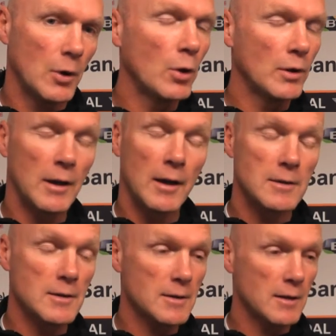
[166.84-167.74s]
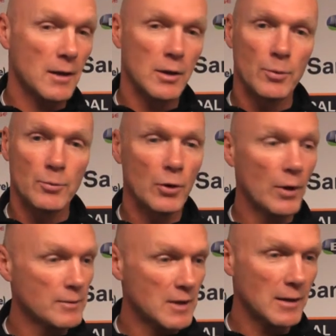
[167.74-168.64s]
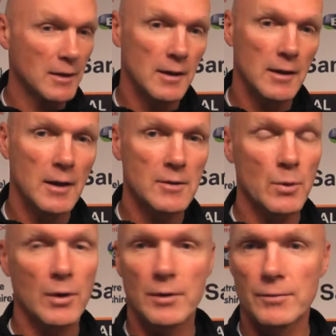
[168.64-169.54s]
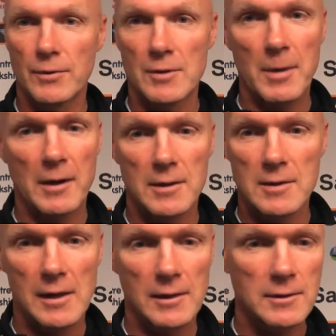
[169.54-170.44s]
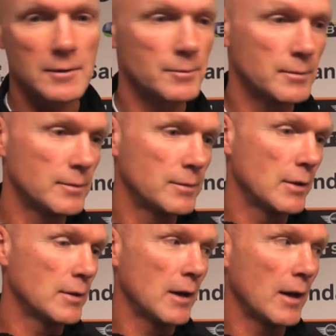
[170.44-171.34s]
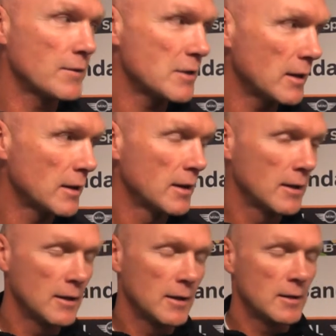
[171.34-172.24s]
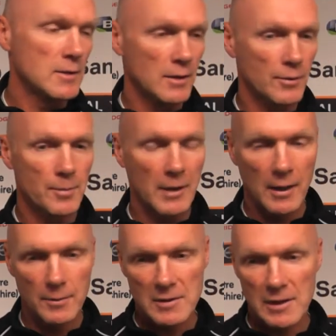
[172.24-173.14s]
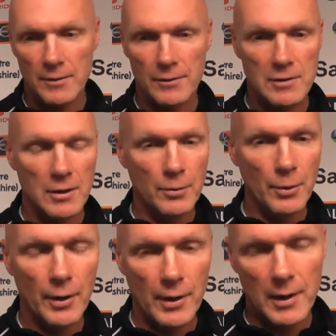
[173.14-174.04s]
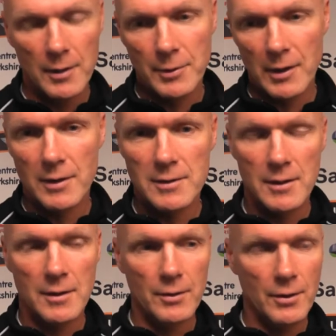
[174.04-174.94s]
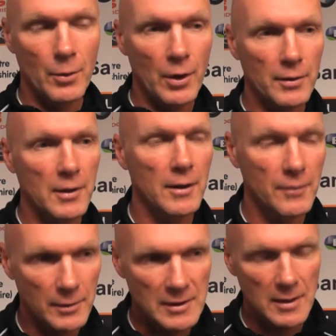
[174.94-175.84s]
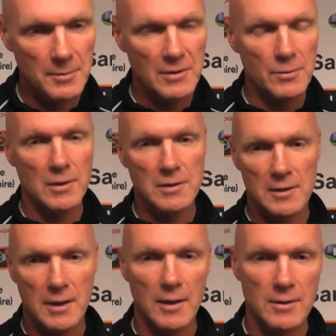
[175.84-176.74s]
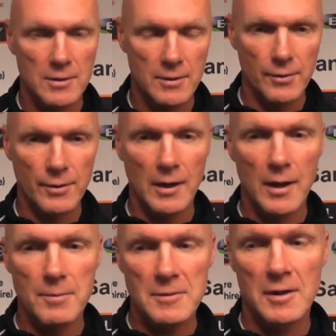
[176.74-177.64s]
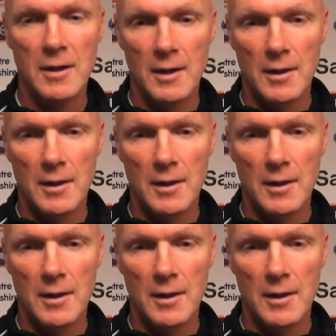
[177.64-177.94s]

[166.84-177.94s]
All the lads at the club know how talented he is. We all respect his talent. But like I've said, he's got to apply himself. He's got to work hard, because the work rate of the team is what's getting us through the games.